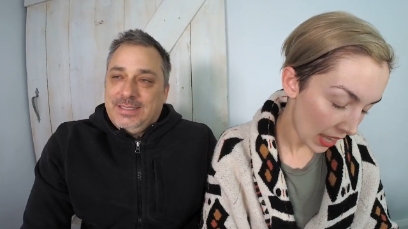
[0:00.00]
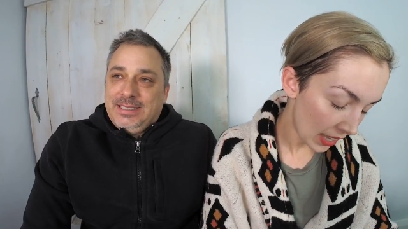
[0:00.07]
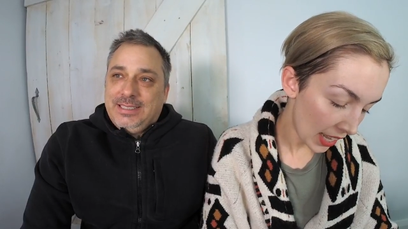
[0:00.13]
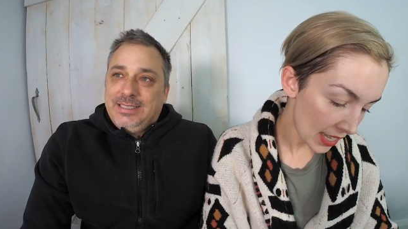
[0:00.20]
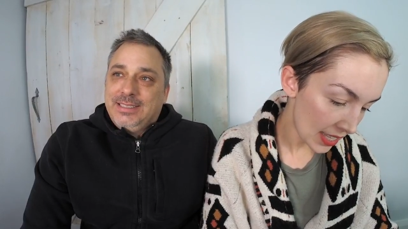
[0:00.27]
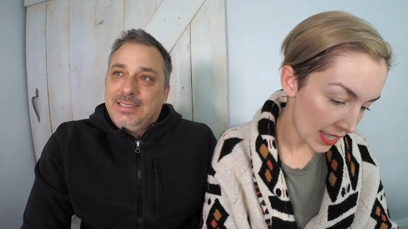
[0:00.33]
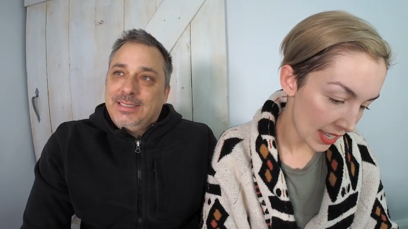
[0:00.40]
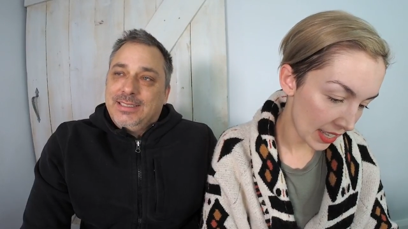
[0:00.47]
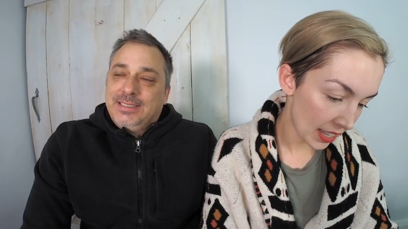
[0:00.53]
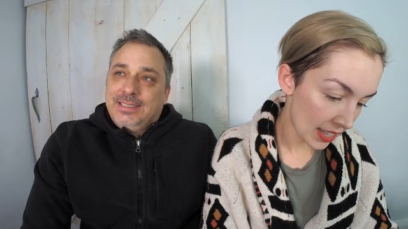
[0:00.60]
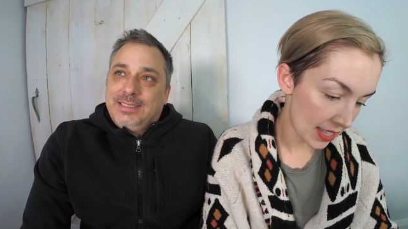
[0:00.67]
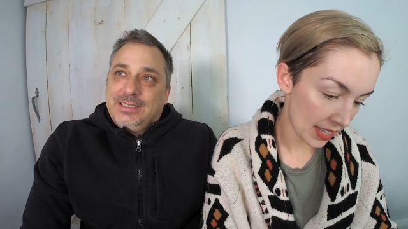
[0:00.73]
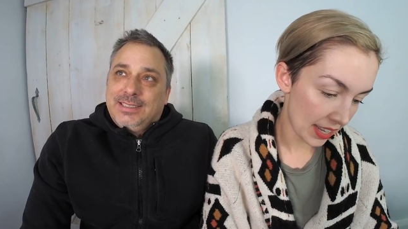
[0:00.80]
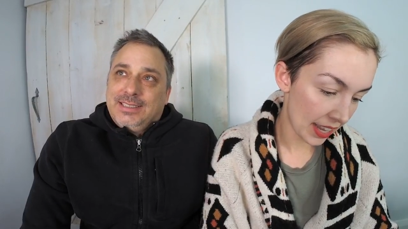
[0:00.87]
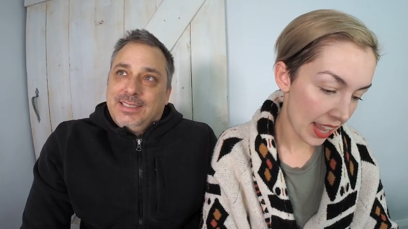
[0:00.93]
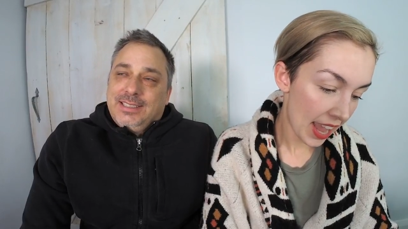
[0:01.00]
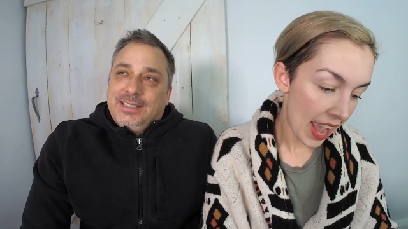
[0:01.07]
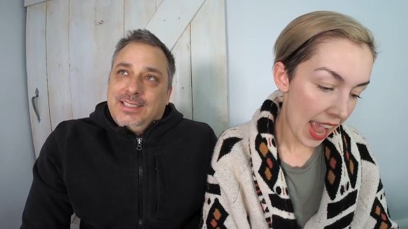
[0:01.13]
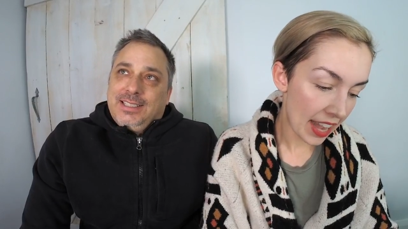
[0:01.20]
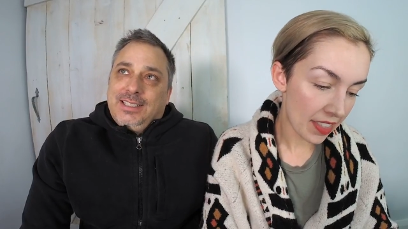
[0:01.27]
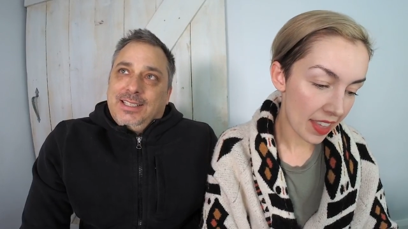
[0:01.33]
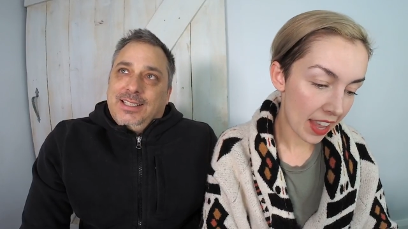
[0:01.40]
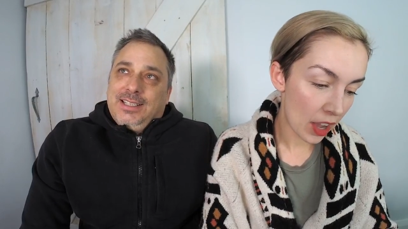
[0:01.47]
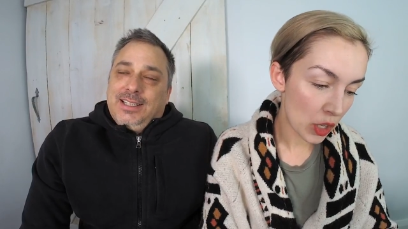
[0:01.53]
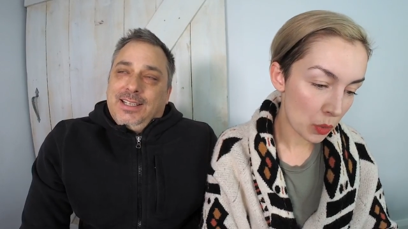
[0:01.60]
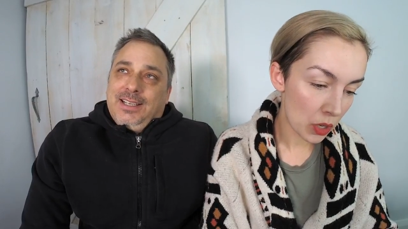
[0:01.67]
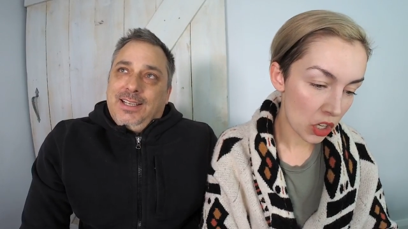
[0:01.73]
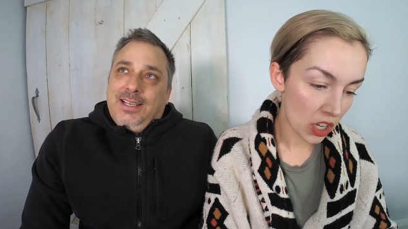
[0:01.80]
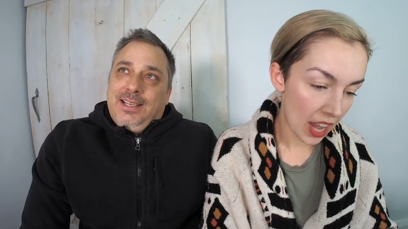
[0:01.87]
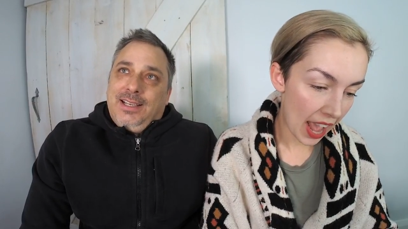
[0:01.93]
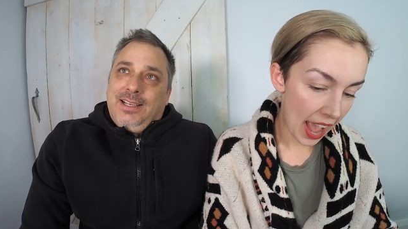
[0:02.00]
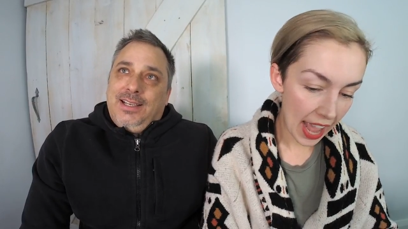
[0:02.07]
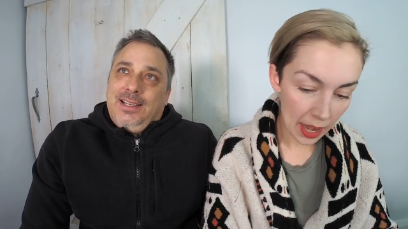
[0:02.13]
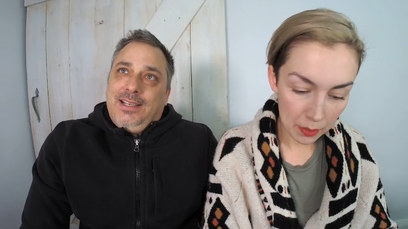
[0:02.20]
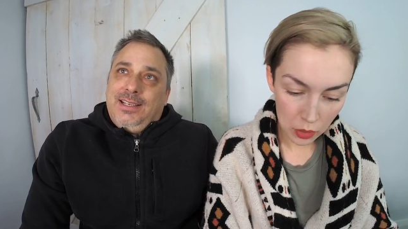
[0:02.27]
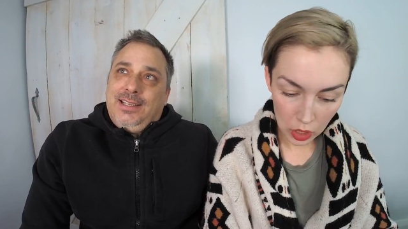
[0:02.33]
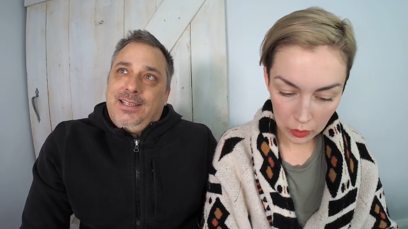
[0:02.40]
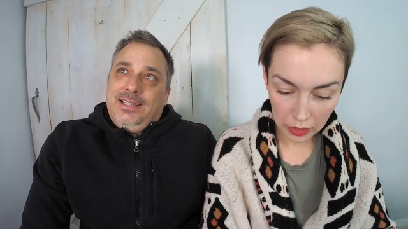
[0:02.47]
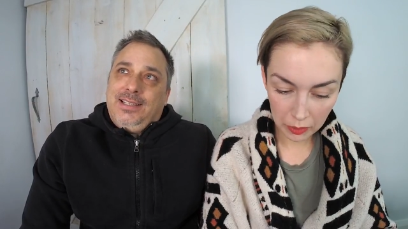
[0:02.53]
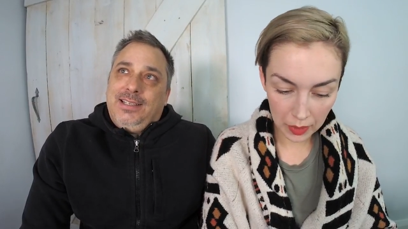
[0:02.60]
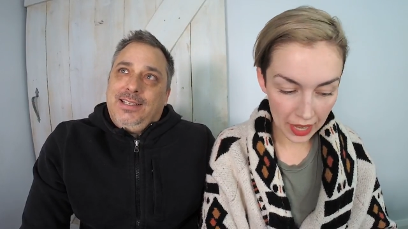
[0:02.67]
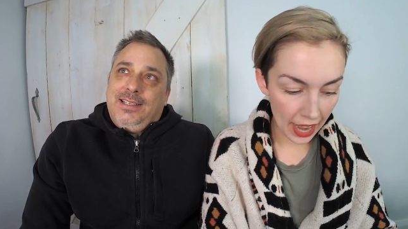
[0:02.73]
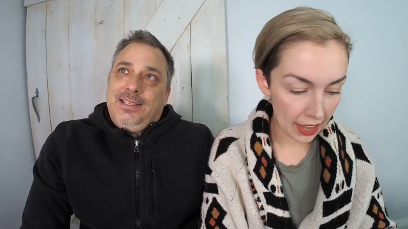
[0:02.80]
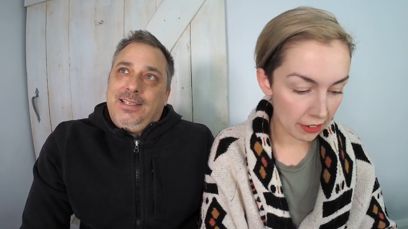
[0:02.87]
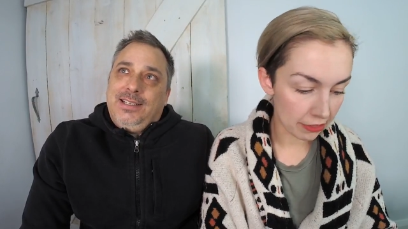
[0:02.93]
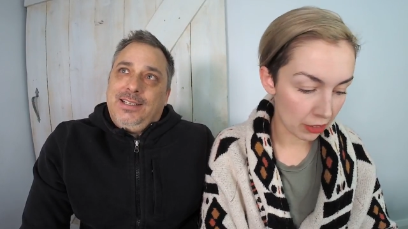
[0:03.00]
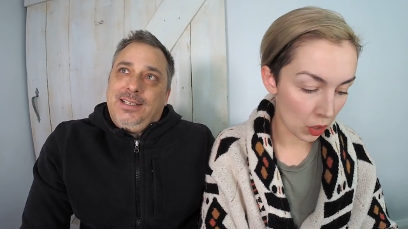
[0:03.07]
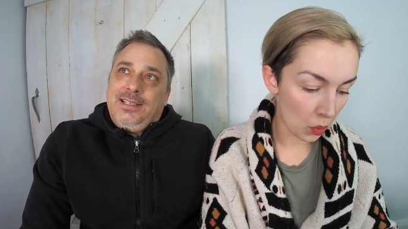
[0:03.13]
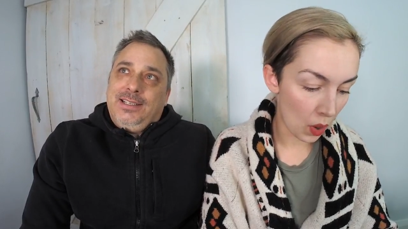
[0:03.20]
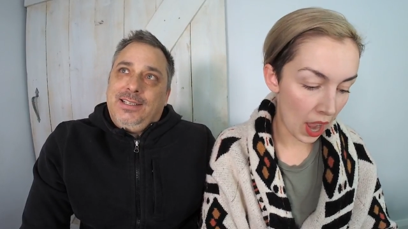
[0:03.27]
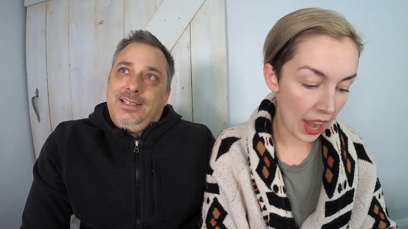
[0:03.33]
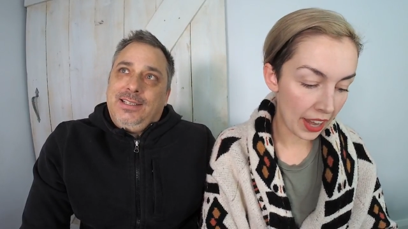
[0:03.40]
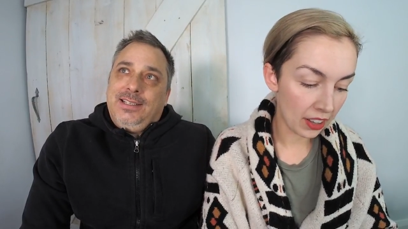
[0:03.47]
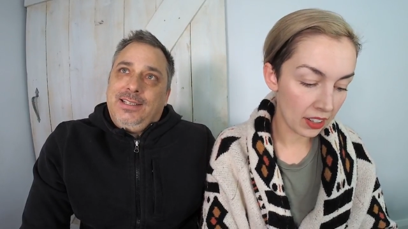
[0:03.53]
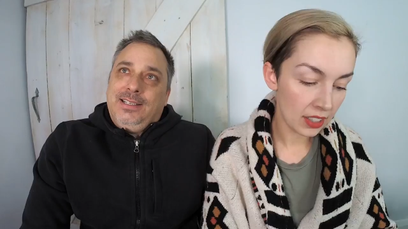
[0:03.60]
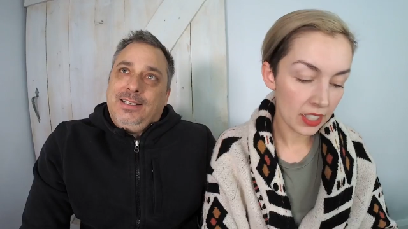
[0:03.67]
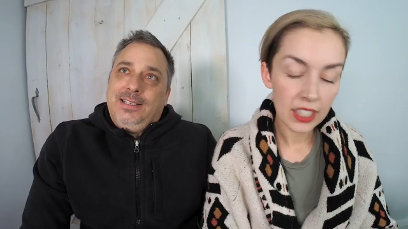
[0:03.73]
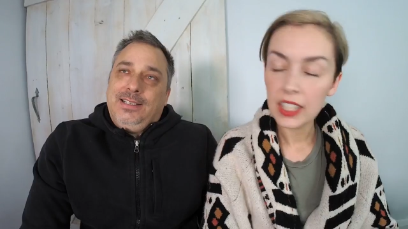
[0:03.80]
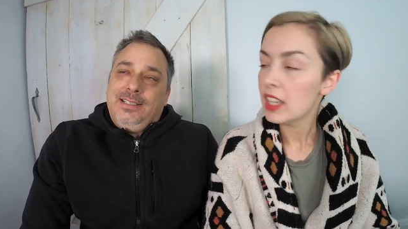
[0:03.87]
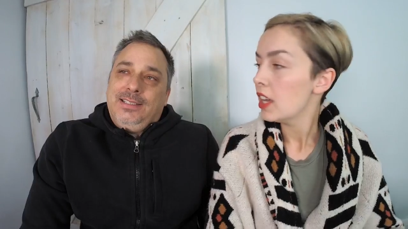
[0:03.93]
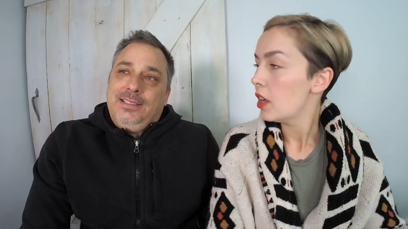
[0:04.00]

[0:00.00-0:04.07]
Speaker 1: Let's see. Anything else we should add? I'm sure we've been at it for a while.